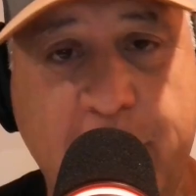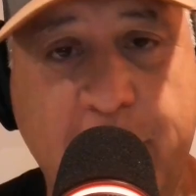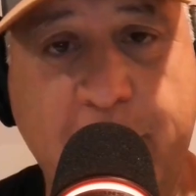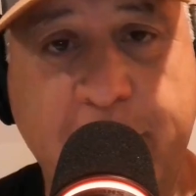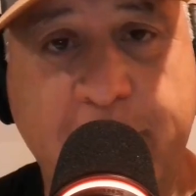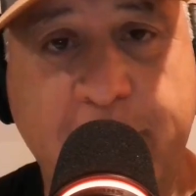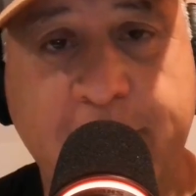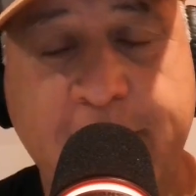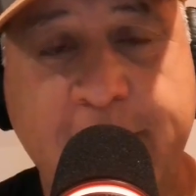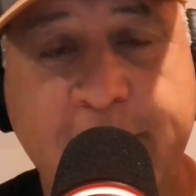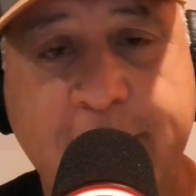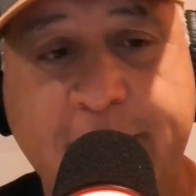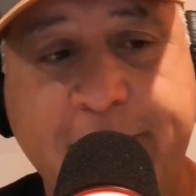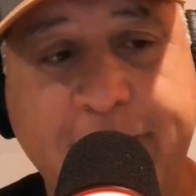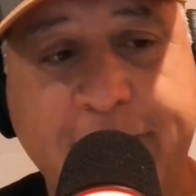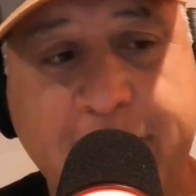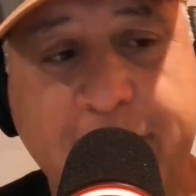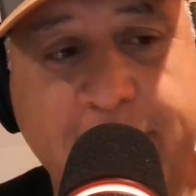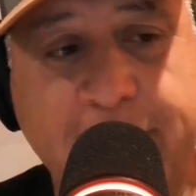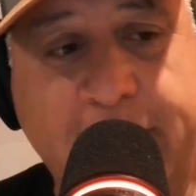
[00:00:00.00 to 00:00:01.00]
you, and
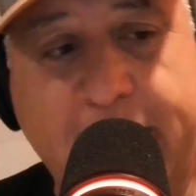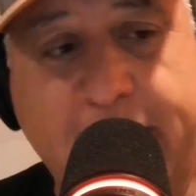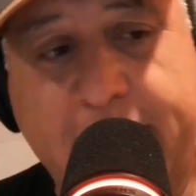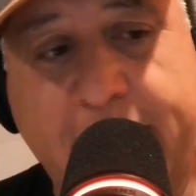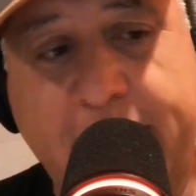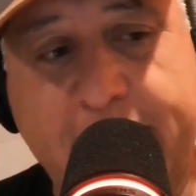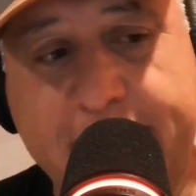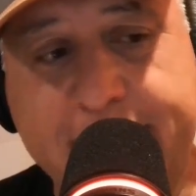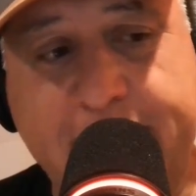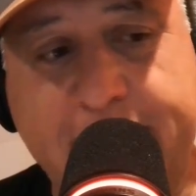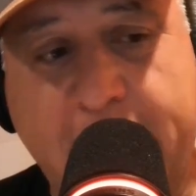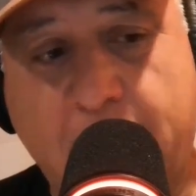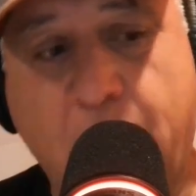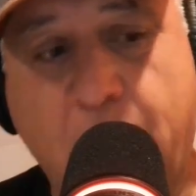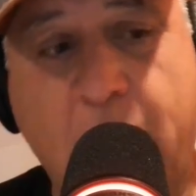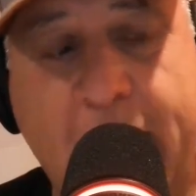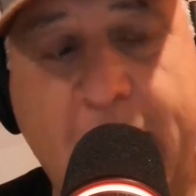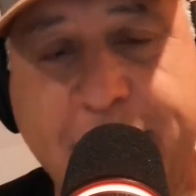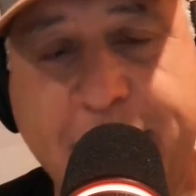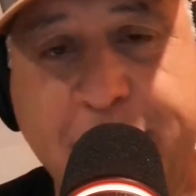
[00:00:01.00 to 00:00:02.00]

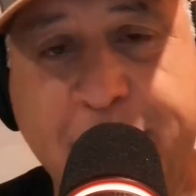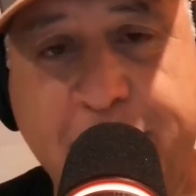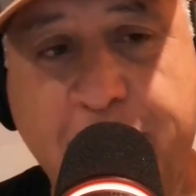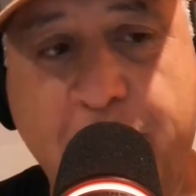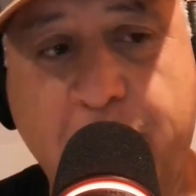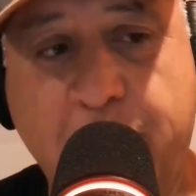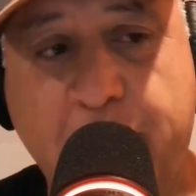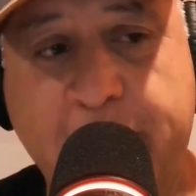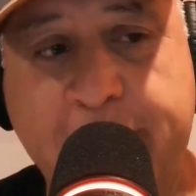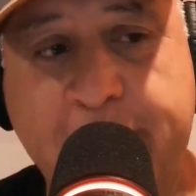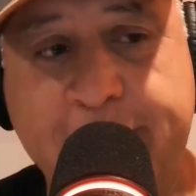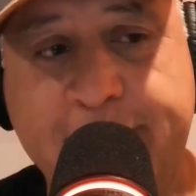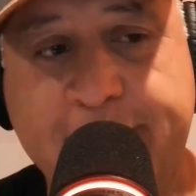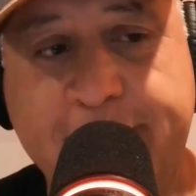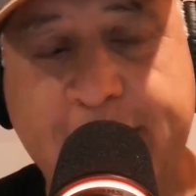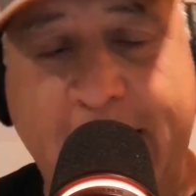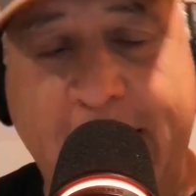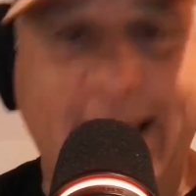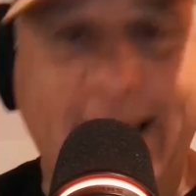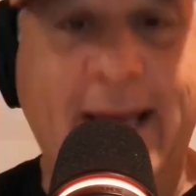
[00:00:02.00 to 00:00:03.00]
I'll watch you, and
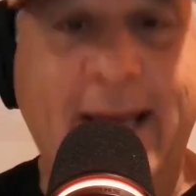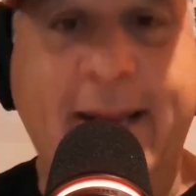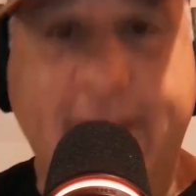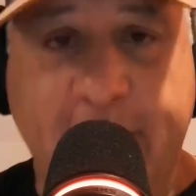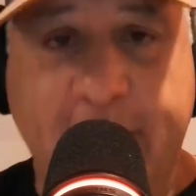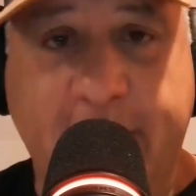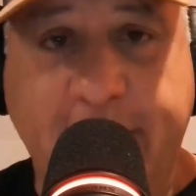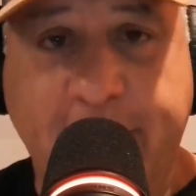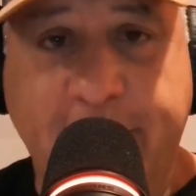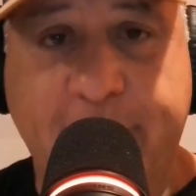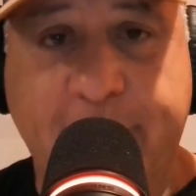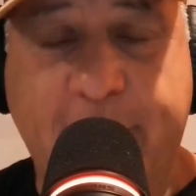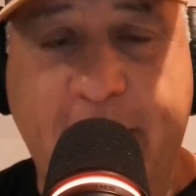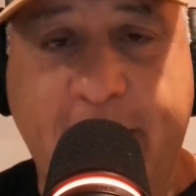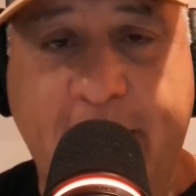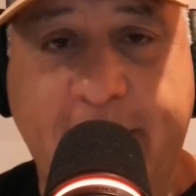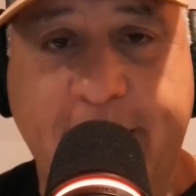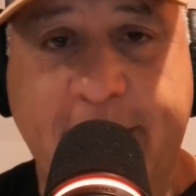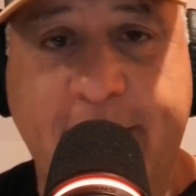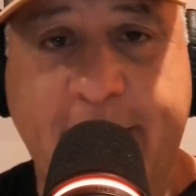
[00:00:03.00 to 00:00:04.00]
I get enlightened by it.